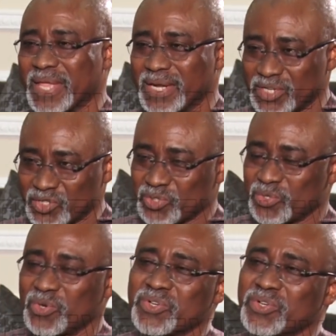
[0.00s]
an
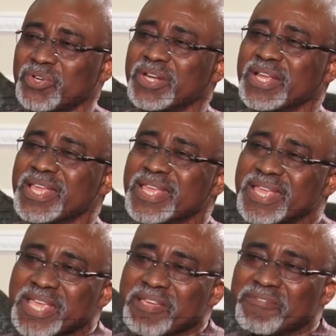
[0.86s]
instruction
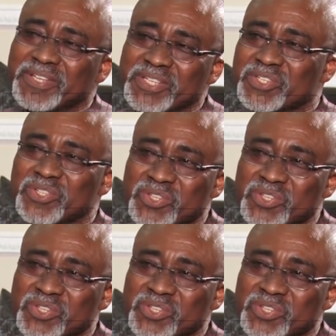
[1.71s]
if it is